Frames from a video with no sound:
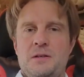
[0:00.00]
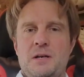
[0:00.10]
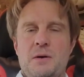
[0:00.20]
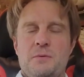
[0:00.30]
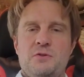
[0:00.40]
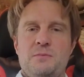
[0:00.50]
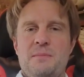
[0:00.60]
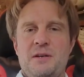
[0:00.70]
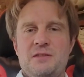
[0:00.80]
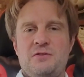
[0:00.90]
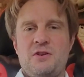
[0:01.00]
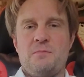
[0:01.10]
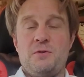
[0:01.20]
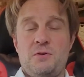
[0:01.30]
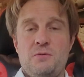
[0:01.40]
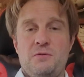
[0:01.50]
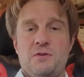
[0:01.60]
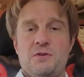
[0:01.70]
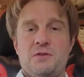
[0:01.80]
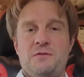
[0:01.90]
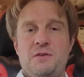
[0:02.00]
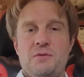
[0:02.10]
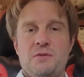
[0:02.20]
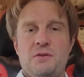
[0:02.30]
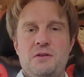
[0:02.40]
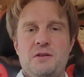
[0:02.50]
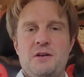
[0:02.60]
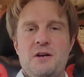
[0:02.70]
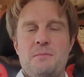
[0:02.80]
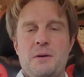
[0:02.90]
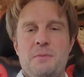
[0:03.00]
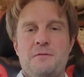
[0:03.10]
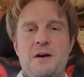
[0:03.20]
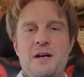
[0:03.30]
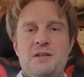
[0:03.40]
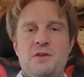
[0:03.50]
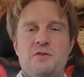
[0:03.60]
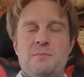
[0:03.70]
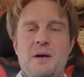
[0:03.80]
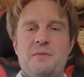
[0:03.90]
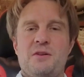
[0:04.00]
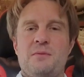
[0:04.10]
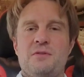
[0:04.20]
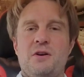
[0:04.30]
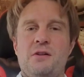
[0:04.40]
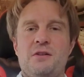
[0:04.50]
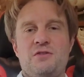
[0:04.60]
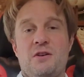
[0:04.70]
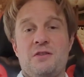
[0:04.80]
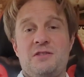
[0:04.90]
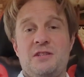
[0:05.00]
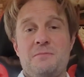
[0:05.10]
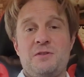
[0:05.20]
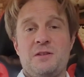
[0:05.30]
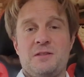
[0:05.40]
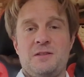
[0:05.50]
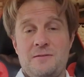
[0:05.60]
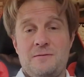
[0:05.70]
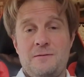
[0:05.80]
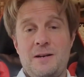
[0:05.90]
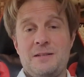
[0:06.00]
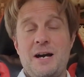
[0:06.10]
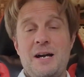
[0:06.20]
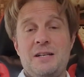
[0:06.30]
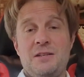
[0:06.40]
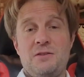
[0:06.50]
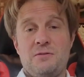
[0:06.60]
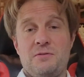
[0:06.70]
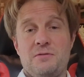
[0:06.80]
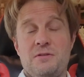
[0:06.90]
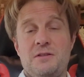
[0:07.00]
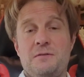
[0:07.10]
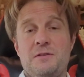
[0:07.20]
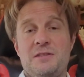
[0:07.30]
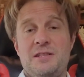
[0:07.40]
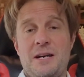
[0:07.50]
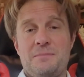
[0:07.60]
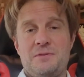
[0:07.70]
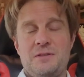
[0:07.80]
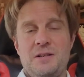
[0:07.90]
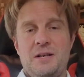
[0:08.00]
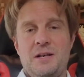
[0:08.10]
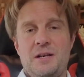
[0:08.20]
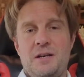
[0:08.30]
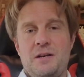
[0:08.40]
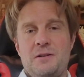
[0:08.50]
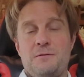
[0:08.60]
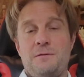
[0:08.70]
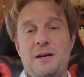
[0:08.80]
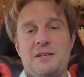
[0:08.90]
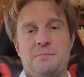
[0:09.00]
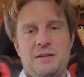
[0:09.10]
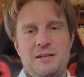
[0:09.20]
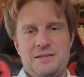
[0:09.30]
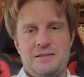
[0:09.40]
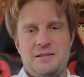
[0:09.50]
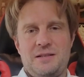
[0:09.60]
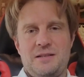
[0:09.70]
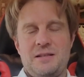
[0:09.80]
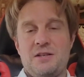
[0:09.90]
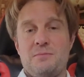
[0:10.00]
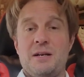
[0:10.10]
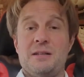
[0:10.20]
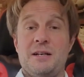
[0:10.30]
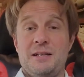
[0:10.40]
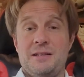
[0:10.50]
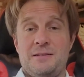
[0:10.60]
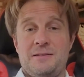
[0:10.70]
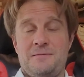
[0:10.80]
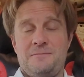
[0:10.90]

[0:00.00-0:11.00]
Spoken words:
I will do my best to help you, the earnest viewer, by providing you with my minimal knowledge on the subject and guiding you through the different steps to find a place that you might like.